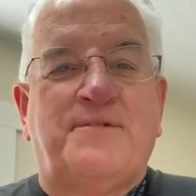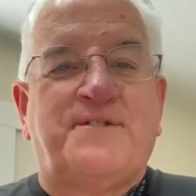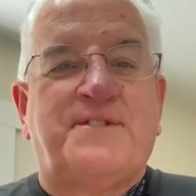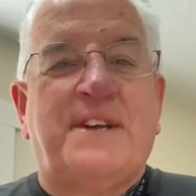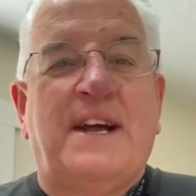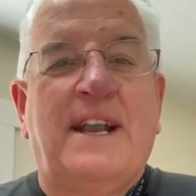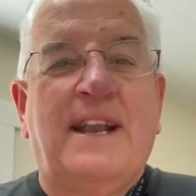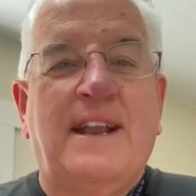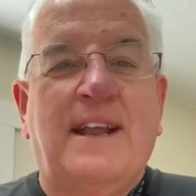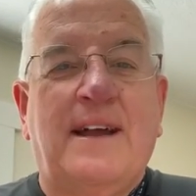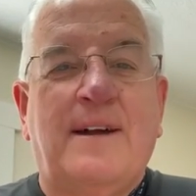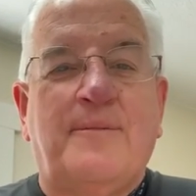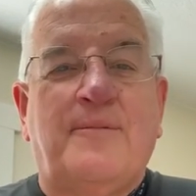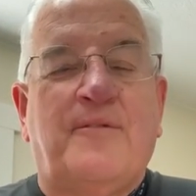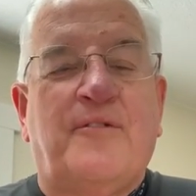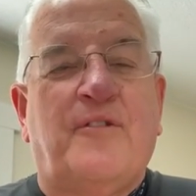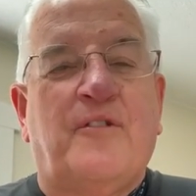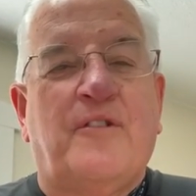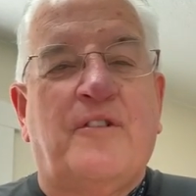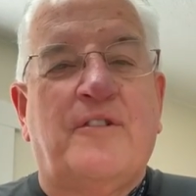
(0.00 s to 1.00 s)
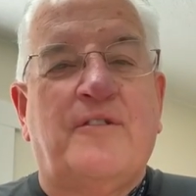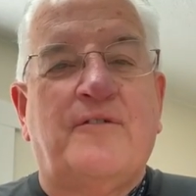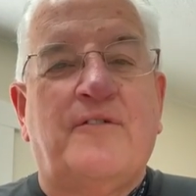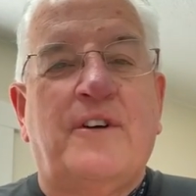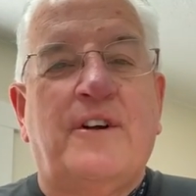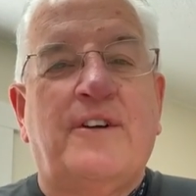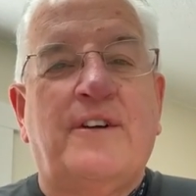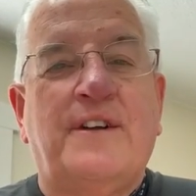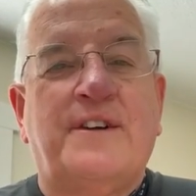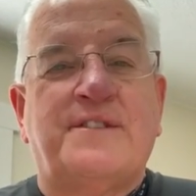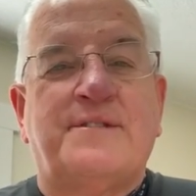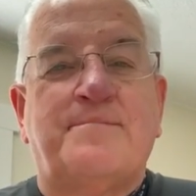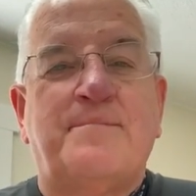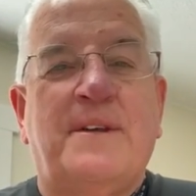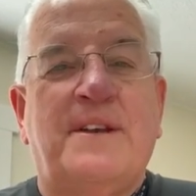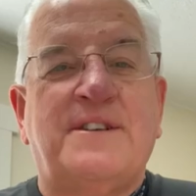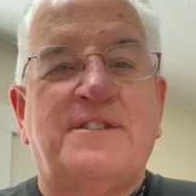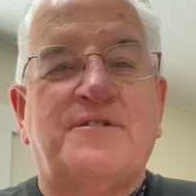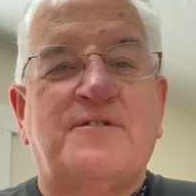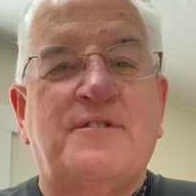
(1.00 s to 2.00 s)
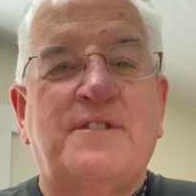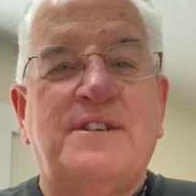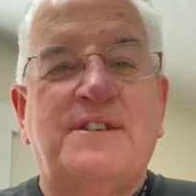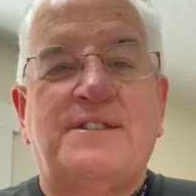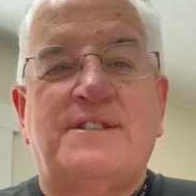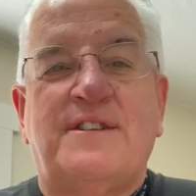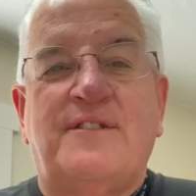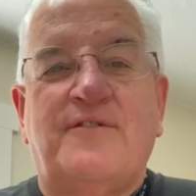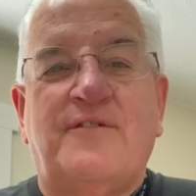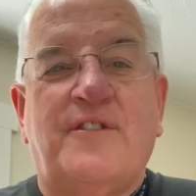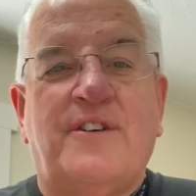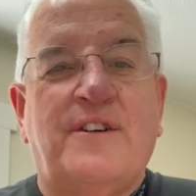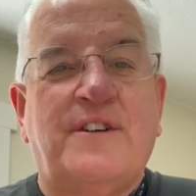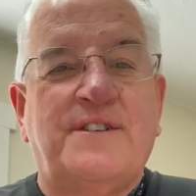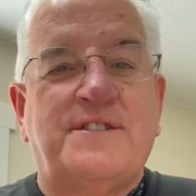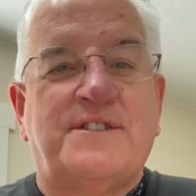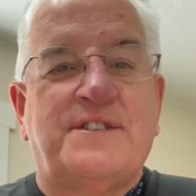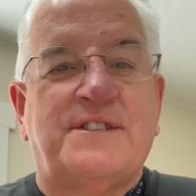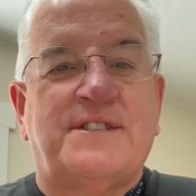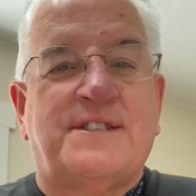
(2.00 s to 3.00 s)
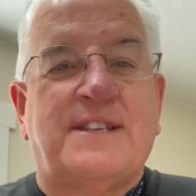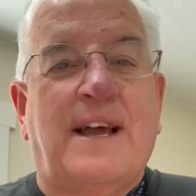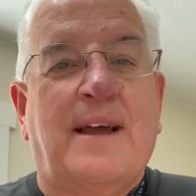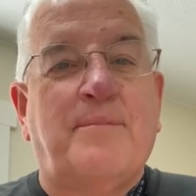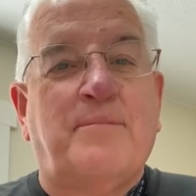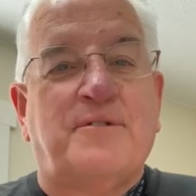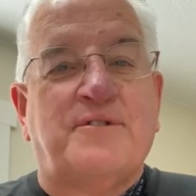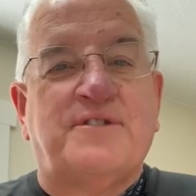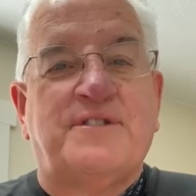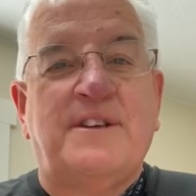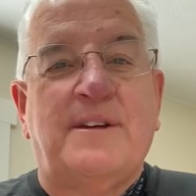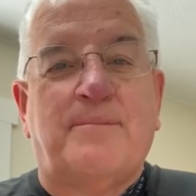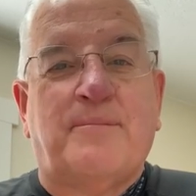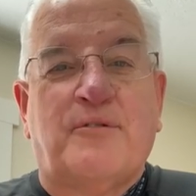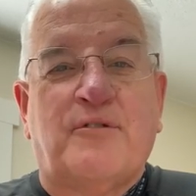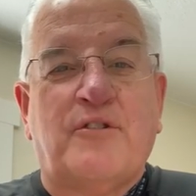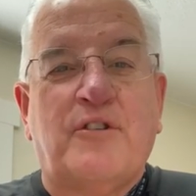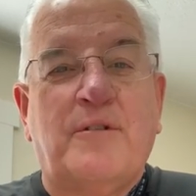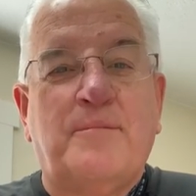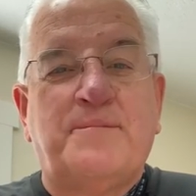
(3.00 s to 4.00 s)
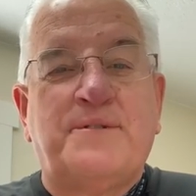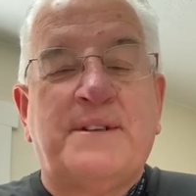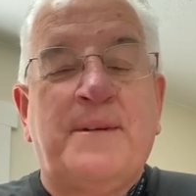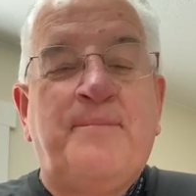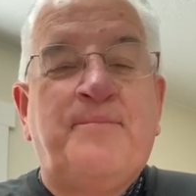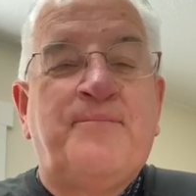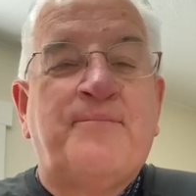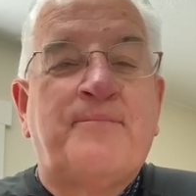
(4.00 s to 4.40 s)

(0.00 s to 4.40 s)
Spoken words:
signing up for various ministries and various discipleship groups.